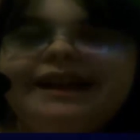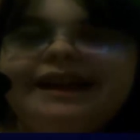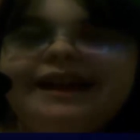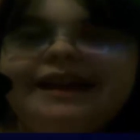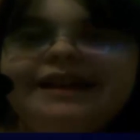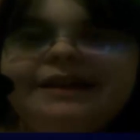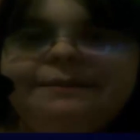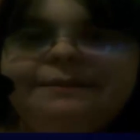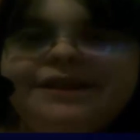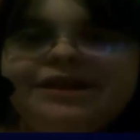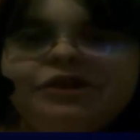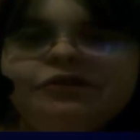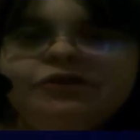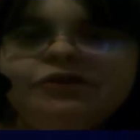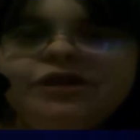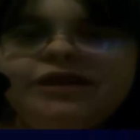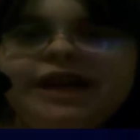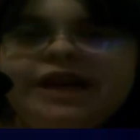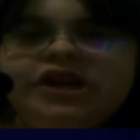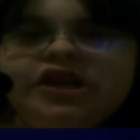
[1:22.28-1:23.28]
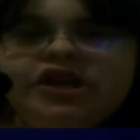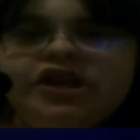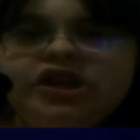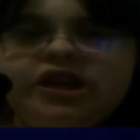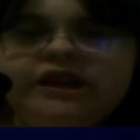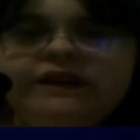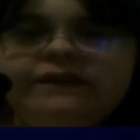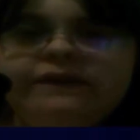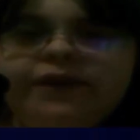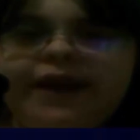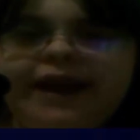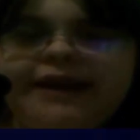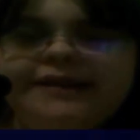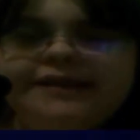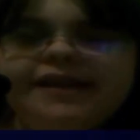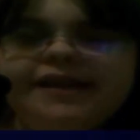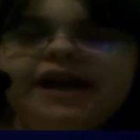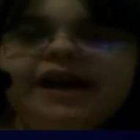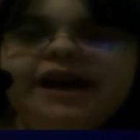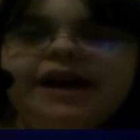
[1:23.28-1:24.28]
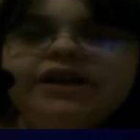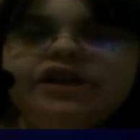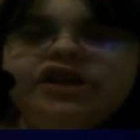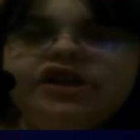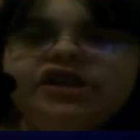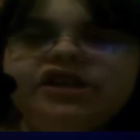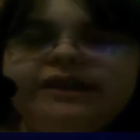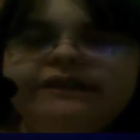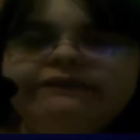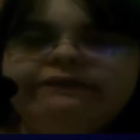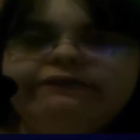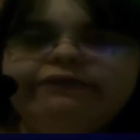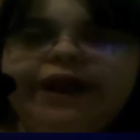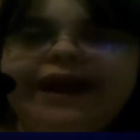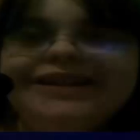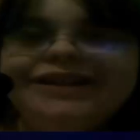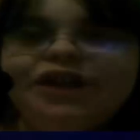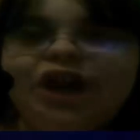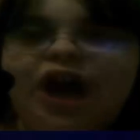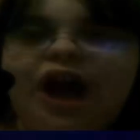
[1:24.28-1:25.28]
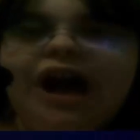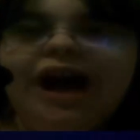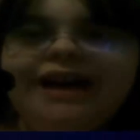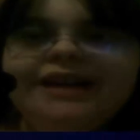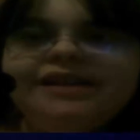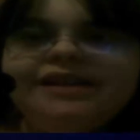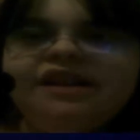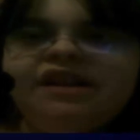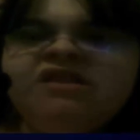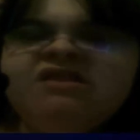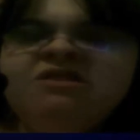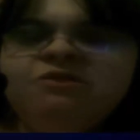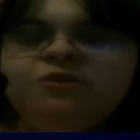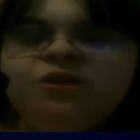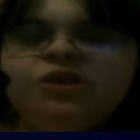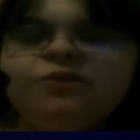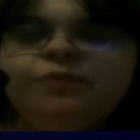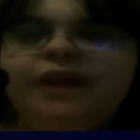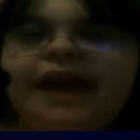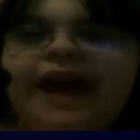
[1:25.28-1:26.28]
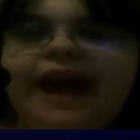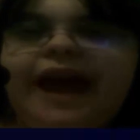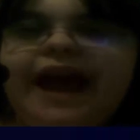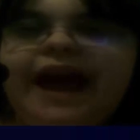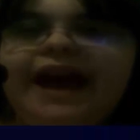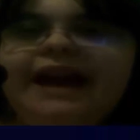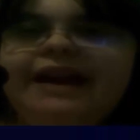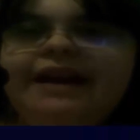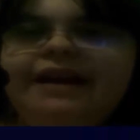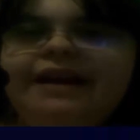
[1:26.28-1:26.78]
in the Mystery Dungeon franchise, which began